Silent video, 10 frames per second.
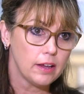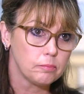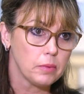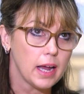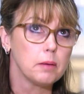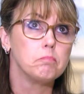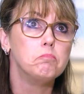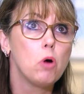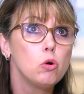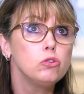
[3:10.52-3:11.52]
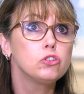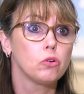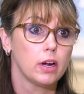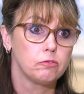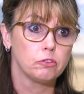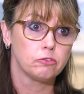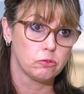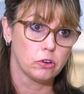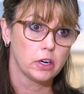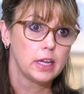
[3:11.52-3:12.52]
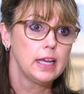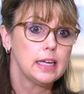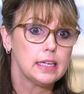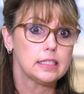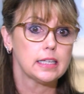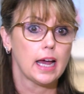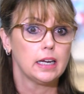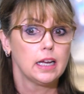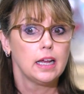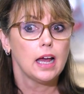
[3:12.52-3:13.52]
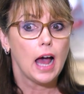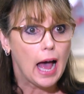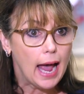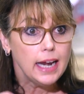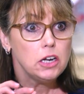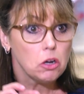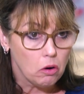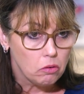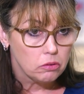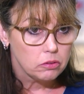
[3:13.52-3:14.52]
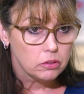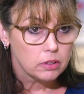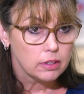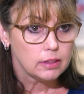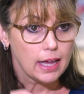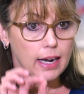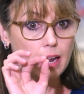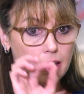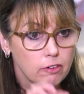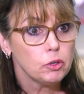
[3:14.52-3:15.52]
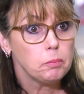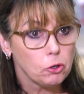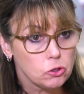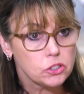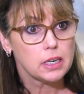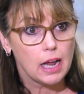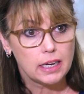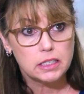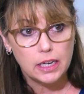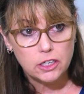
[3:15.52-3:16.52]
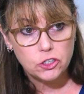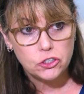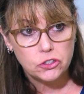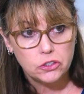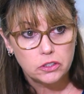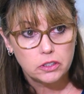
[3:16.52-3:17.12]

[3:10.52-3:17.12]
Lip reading: I am most grateful for is that I know that every person I touch,